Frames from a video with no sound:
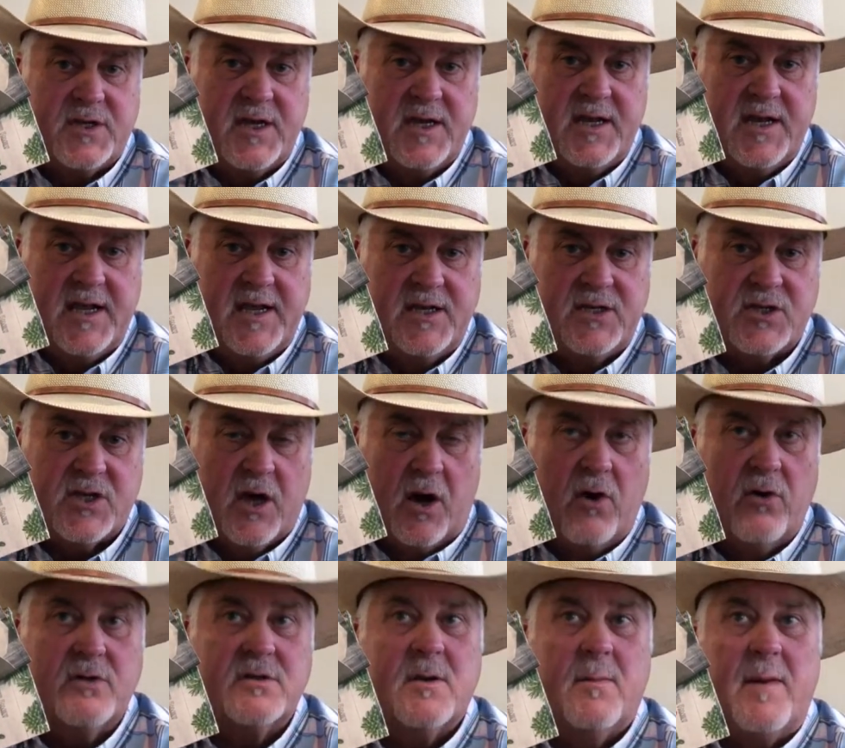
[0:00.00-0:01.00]
CD,
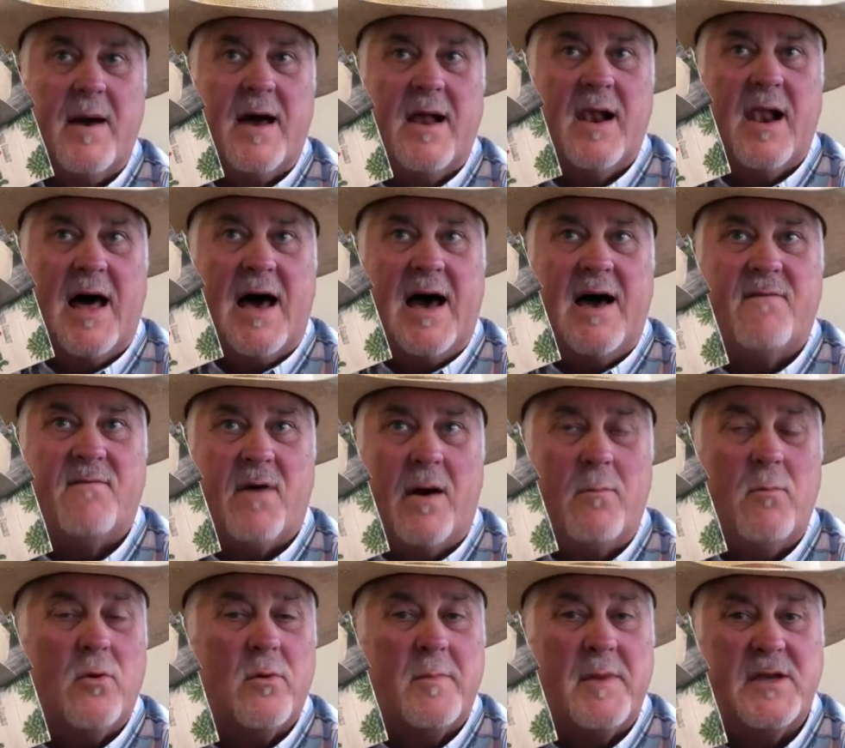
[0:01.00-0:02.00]
Songs About Life. I'm
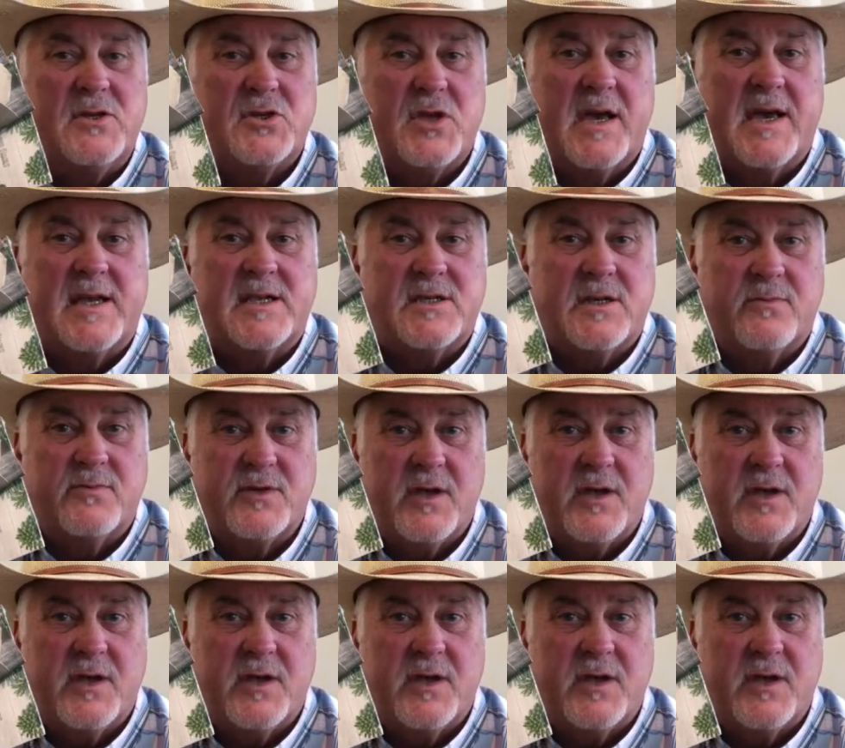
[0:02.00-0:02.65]
going to be singing some